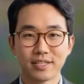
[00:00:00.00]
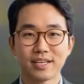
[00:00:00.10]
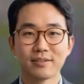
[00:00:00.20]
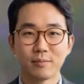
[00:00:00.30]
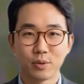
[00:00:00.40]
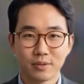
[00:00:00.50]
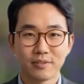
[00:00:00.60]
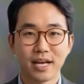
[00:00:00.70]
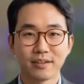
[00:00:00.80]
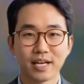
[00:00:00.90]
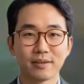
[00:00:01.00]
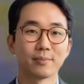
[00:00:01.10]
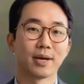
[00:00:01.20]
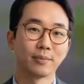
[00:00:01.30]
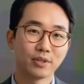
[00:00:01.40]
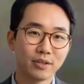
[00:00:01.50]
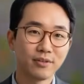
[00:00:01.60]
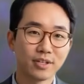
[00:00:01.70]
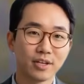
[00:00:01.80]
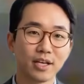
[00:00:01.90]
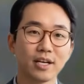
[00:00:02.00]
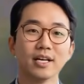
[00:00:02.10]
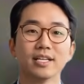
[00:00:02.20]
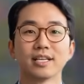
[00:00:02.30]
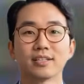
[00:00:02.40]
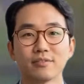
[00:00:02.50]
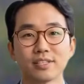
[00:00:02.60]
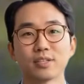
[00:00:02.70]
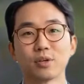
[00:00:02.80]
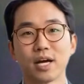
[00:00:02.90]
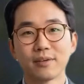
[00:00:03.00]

But even the best mine roller has a limit. Eventually, metal